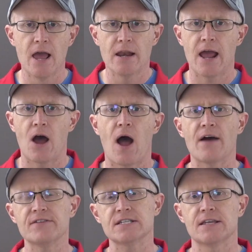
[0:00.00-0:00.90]
Now,
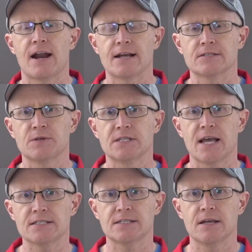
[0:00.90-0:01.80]
obviously that hasn't been
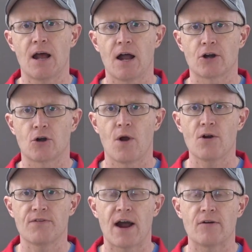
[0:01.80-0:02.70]
tested on
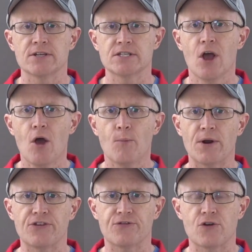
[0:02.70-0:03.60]
coronavirus, but
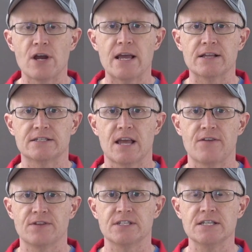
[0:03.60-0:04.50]
it's free, it's
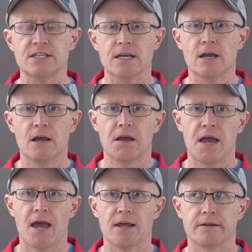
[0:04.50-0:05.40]
safe, it's easy,
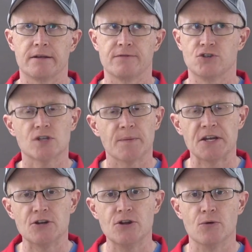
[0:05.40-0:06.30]
and it gives you something
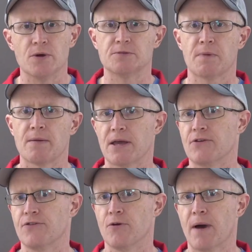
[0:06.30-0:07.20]
to do, which might make
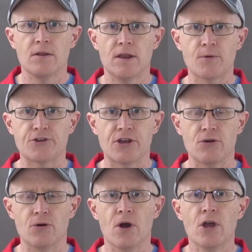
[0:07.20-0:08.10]
you feel better. Number
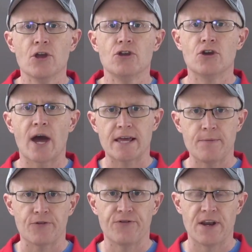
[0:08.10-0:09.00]
2, you got to
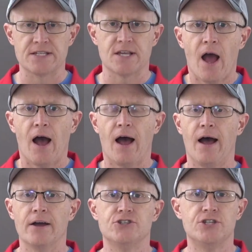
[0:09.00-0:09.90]
keep your fitness up.
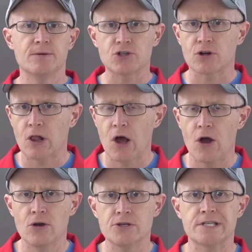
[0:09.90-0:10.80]
Gyms are
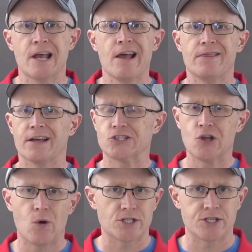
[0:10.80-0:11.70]
closed. That's
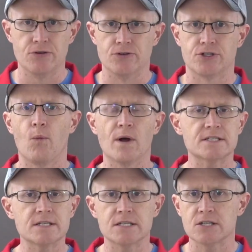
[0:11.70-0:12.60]
no excuse. Once
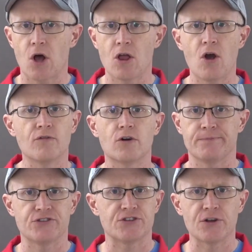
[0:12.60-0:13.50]
this is all over,
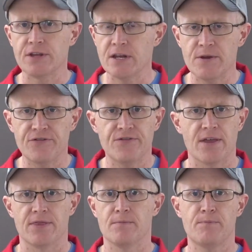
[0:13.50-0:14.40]
still need to be
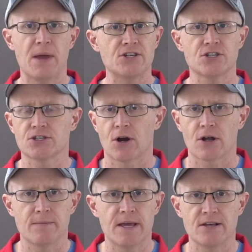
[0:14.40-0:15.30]
fit. The patients aren't
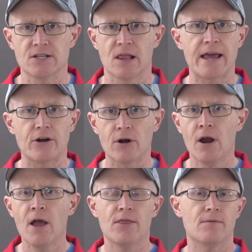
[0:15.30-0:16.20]
going to be any lighter.
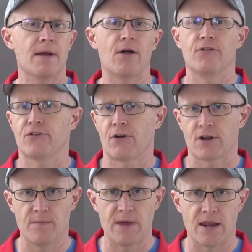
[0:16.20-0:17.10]
The mountains aren't
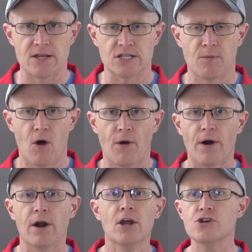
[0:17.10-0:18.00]
going to be any
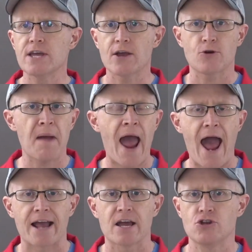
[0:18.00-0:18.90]
smaller. You could get your
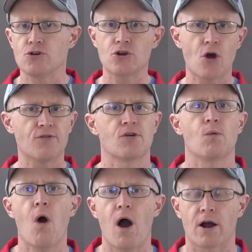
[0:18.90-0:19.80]
pack and you could go for a
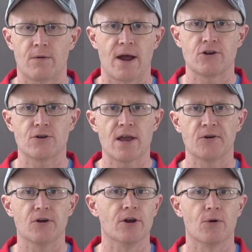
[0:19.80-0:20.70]
walk around your
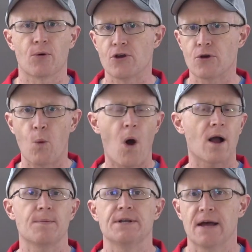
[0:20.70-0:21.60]
neighborhood, or you could
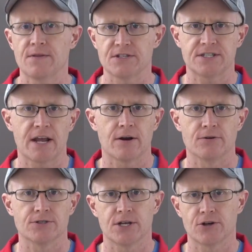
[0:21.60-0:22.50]
walk up and down the
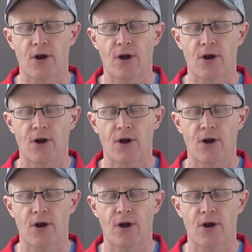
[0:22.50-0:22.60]
stairs in your